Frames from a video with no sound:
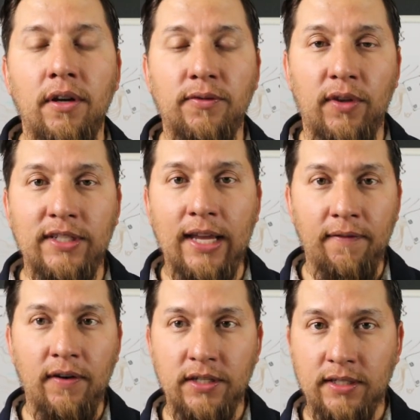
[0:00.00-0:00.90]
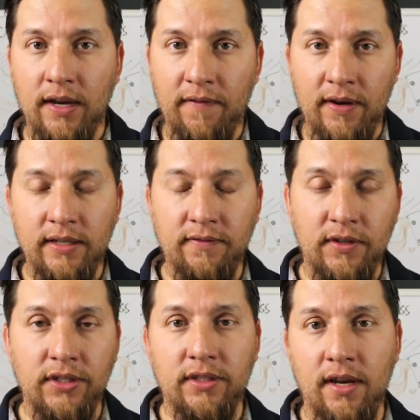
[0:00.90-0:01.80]
goes, for this kind of fishing, it's kind of finesse
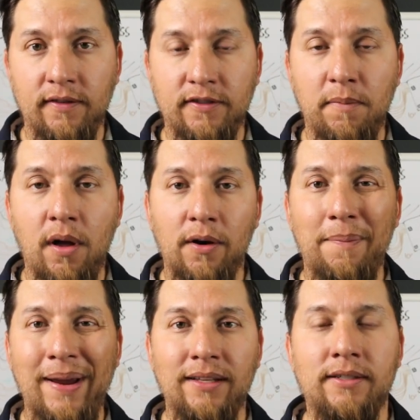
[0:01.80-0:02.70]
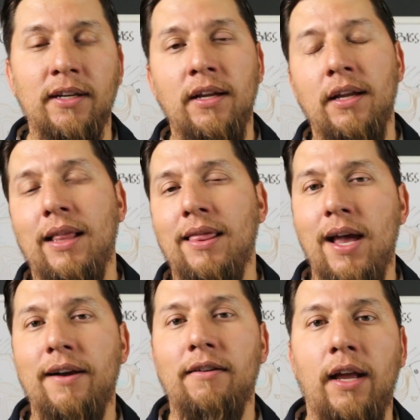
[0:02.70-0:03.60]
fishing, it's kind of smaller baits,
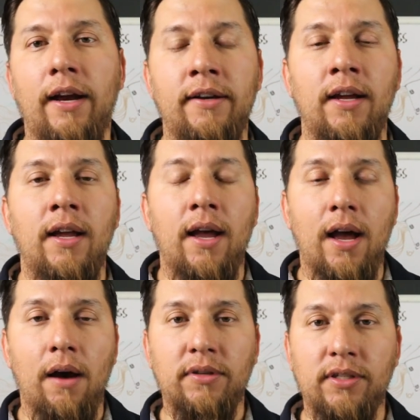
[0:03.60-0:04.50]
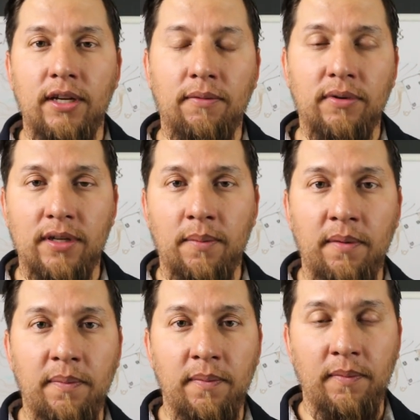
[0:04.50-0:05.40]
lighter line, I would stick with
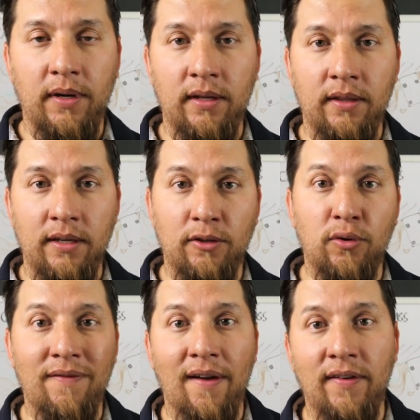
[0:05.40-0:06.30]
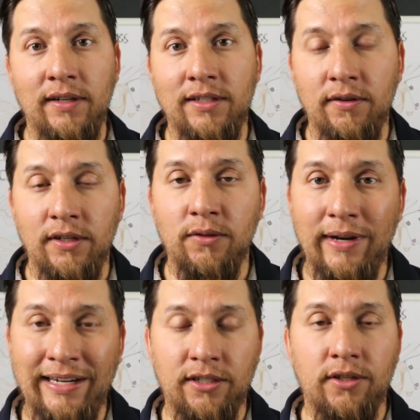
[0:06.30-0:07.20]
somewhere in the 2500 series
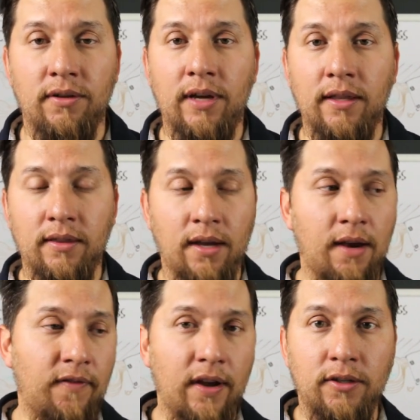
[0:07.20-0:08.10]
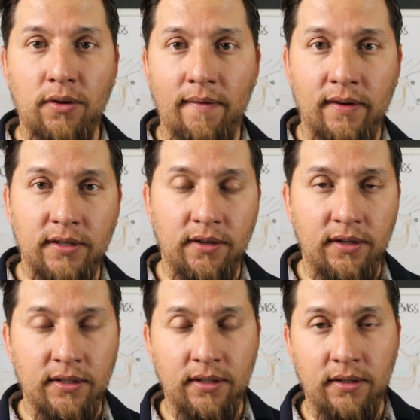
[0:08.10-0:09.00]
range. So I, I find the 2500
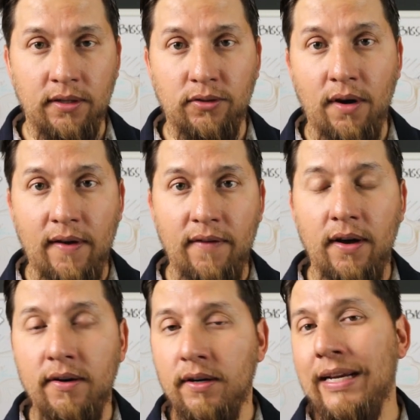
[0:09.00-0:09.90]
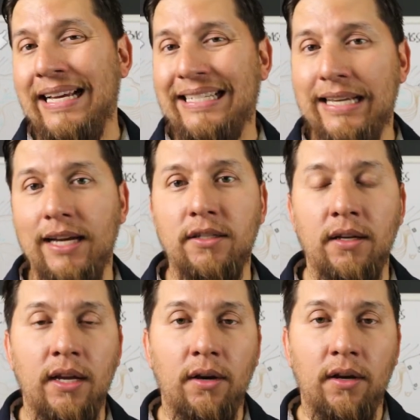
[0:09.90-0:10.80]
series, the 2500 size
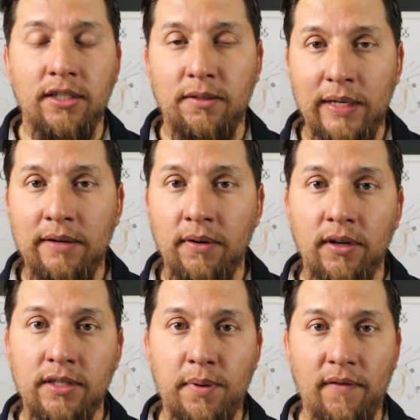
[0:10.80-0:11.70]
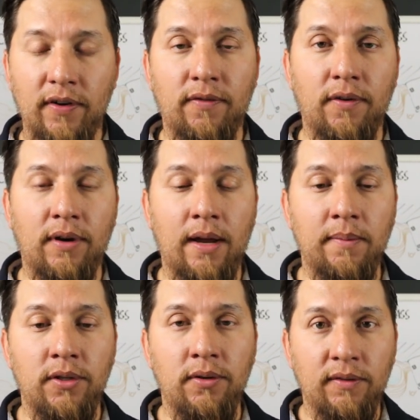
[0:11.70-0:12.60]
spinning reel is perfect for what
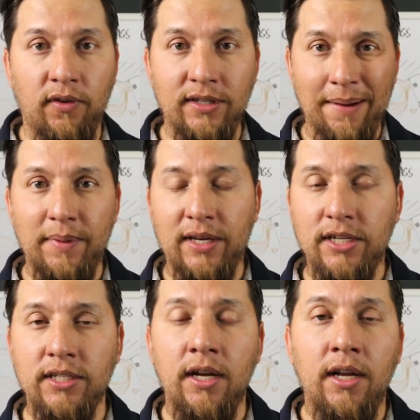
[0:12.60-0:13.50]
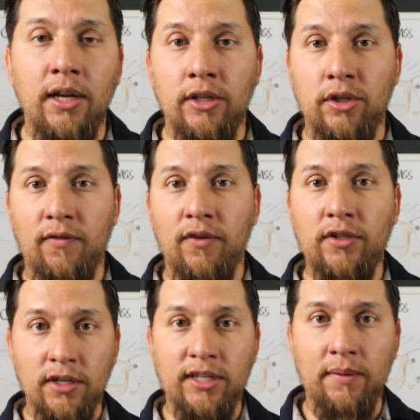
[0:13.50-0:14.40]
I'm doing for this application. So if you're
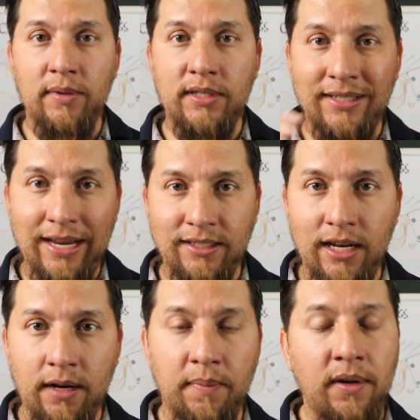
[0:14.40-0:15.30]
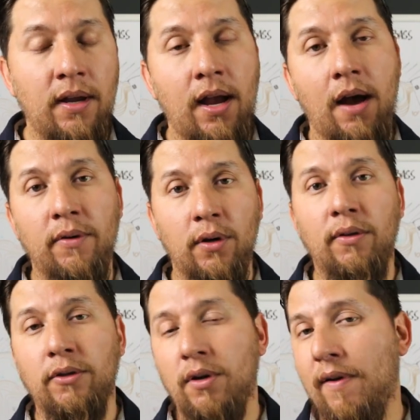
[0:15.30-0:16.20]
trying to set up this exact setup, I would go
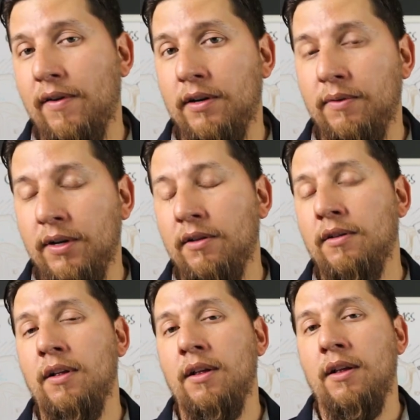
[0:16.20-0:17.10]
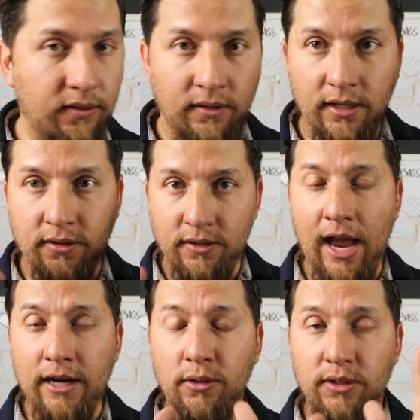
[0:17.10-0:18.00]
with the 2500 reel. That's the
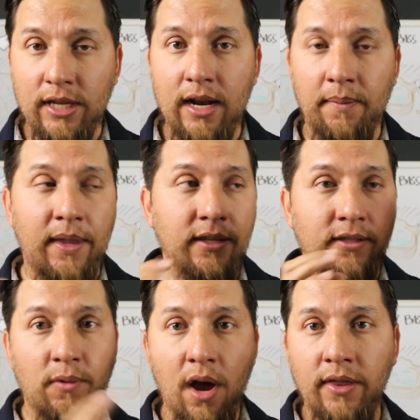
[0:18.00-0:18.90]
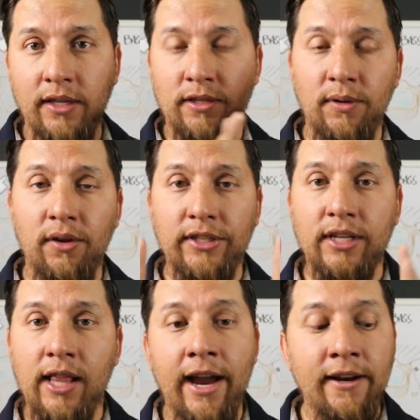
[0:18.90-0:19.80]
actual setup, that's the rod, that's the reel, that's
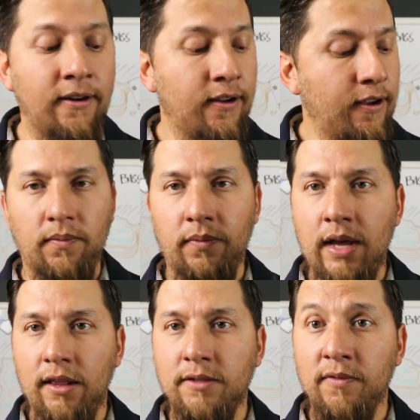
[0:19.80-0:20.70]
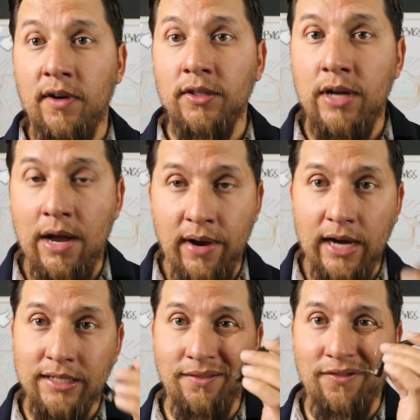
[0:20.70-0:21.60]
the line. Now let's move on to how I
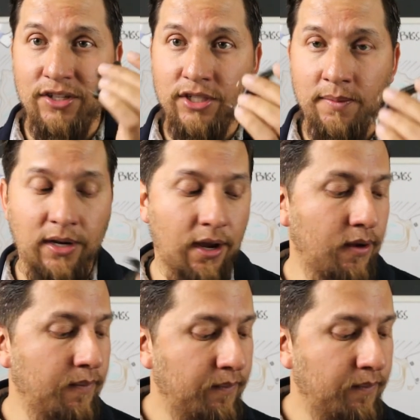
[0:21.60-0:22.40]
actually fish them, okay?